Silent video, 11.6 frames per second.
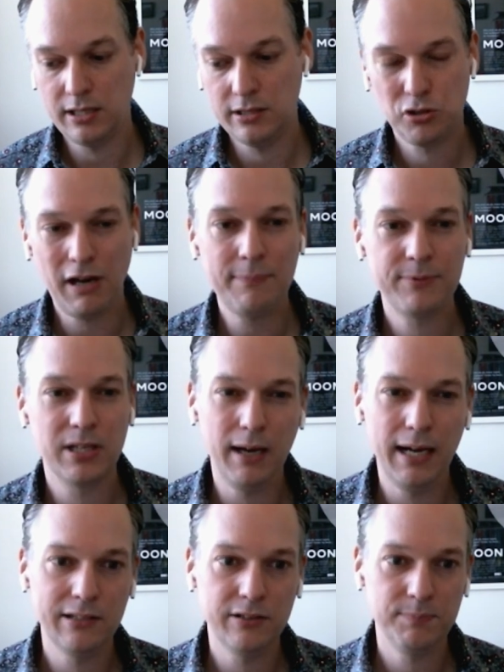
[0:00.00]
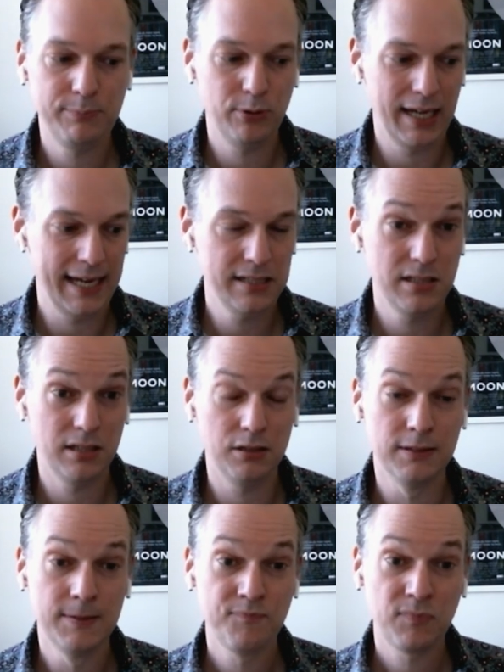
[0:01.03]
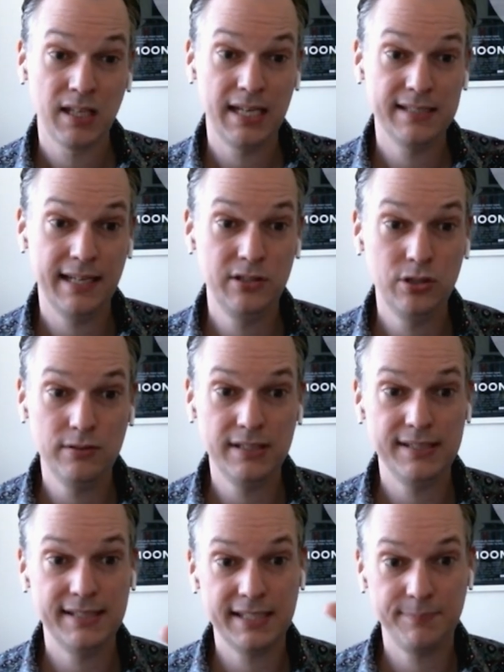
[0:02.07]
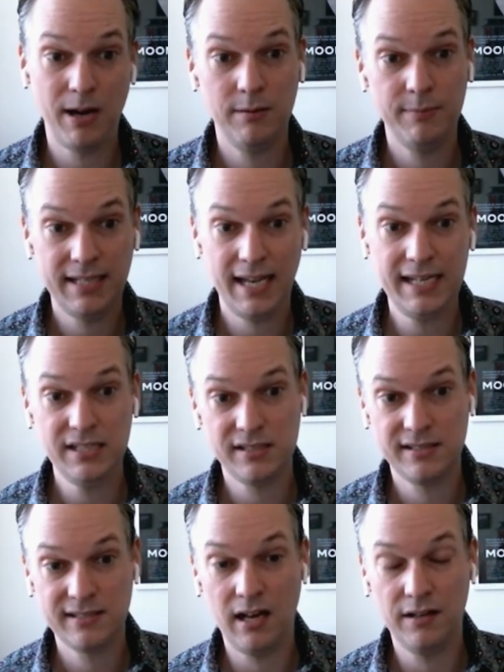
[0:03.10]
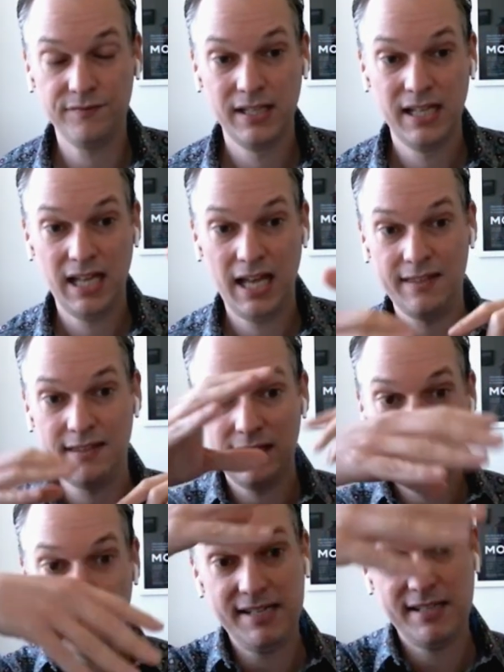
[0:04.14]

the trap that quite a lot of people get into is they do this experimentation stuff and then they